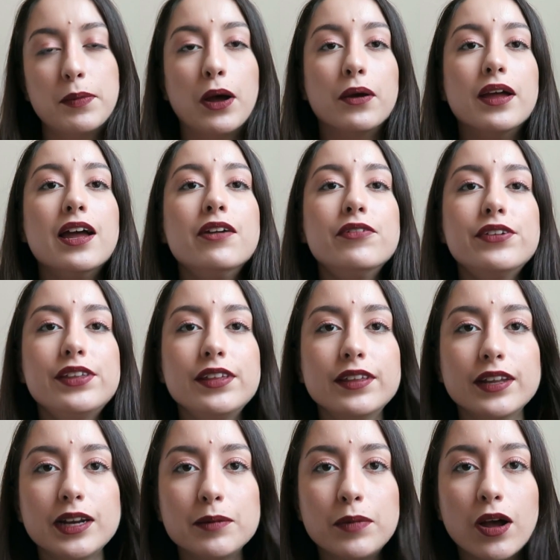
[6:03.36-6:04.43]
about everything
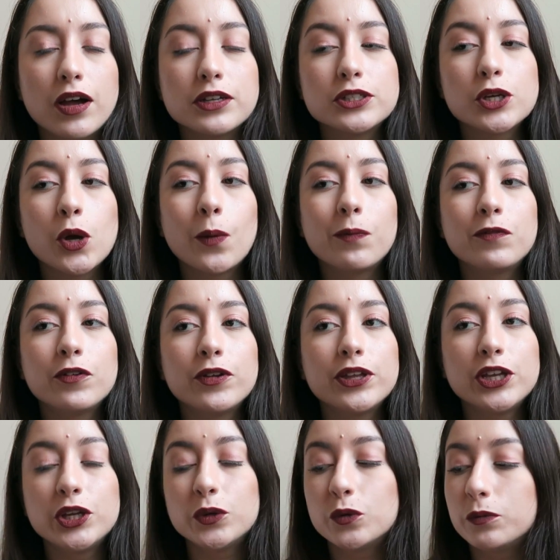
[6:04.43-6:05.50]
that i bought
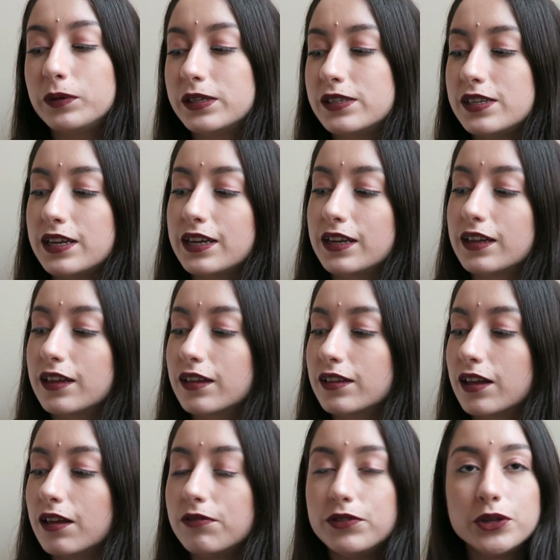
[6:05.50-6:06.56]
hopefully you will be seeing
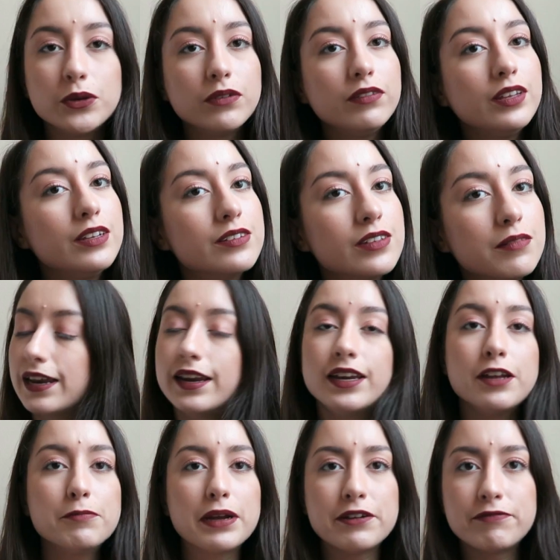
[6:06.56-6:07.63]
a few of these in
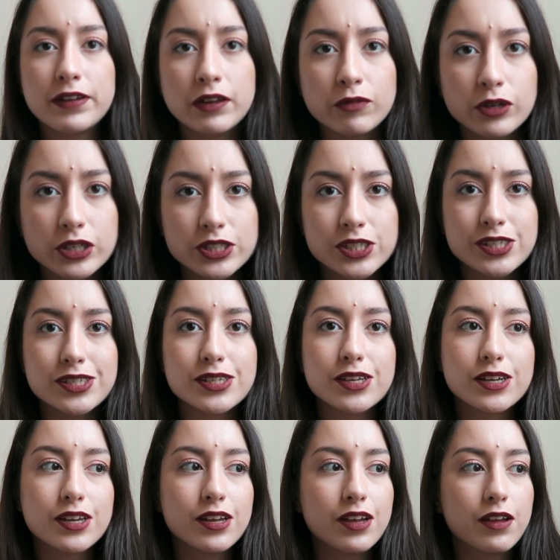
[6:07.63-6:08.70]
any of my favorites
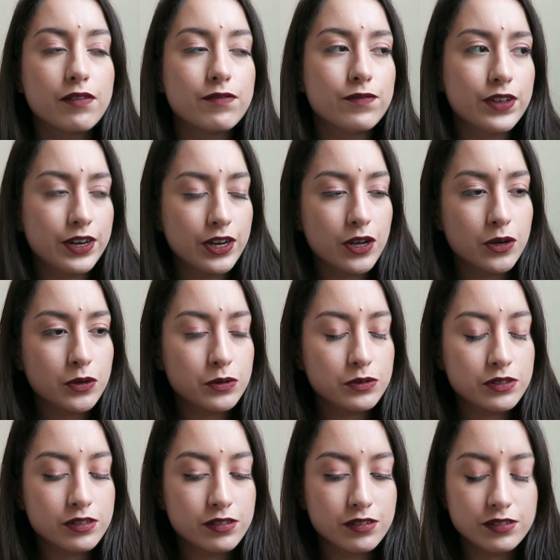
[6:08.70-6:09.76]

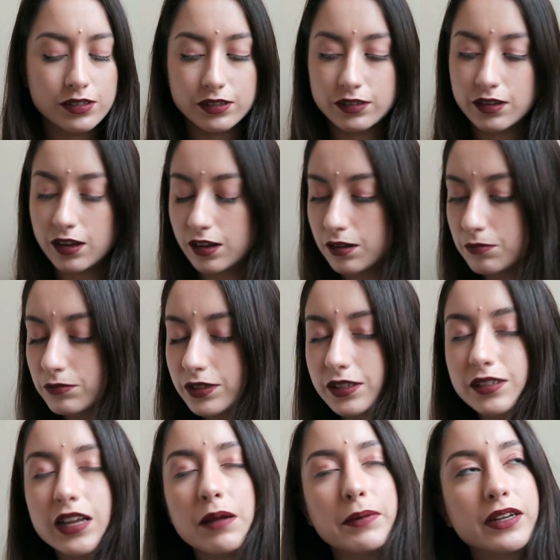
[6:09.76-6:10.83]
videos to come
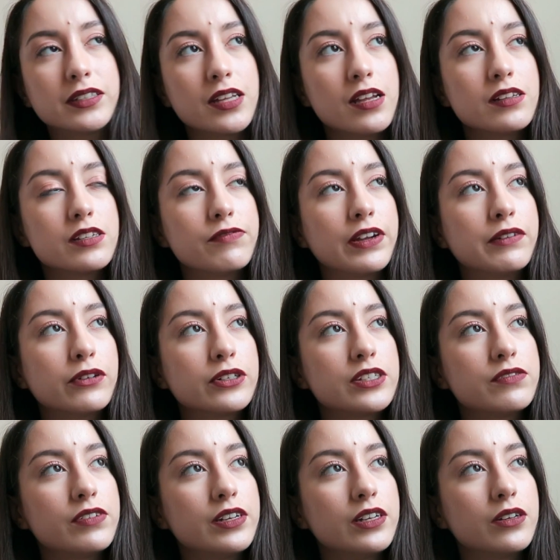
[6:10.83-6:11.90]
does that make sense
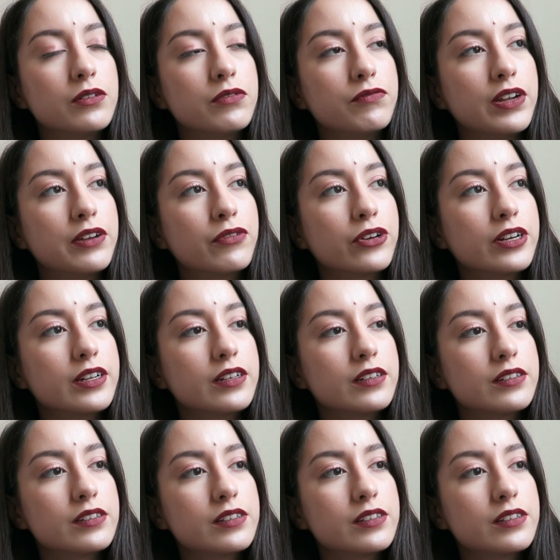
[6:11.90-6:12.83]
favorites video favorites